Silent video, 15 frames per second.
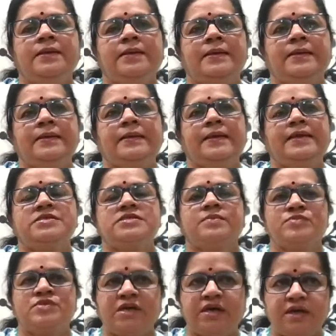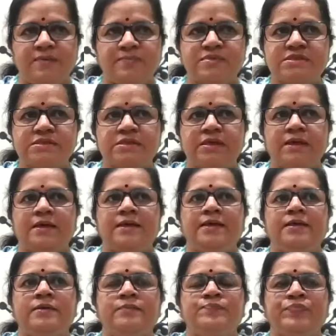Like sometimes
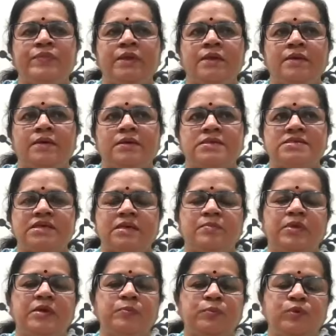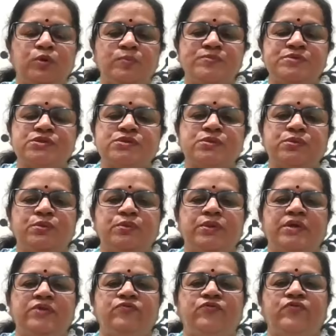I send my poems to
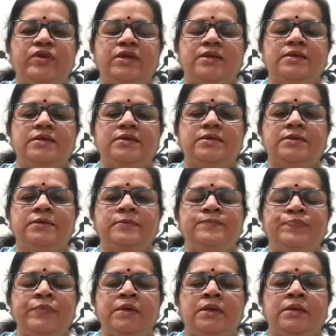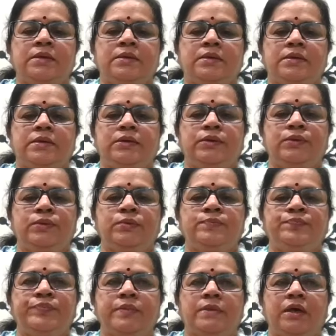different, you
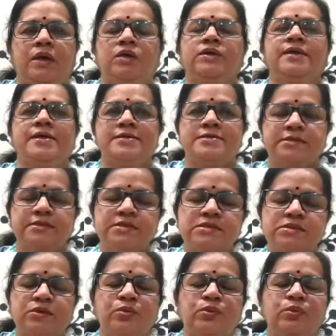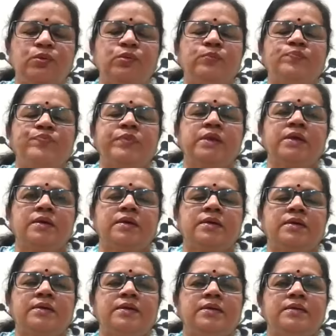know, organizers who
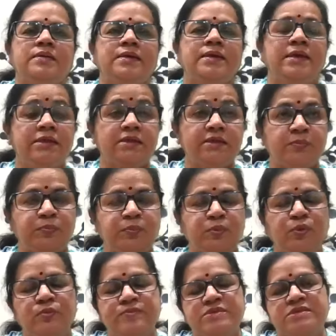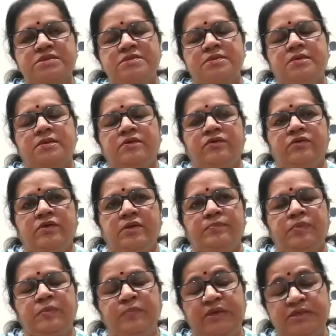get the poems
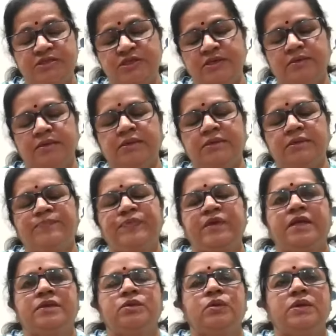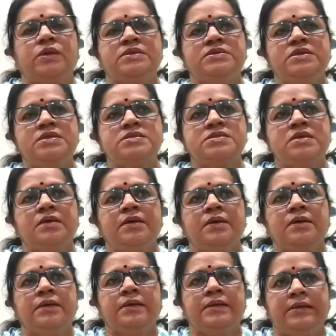published in the anthologies.
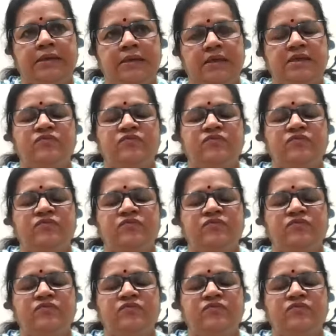Yeah,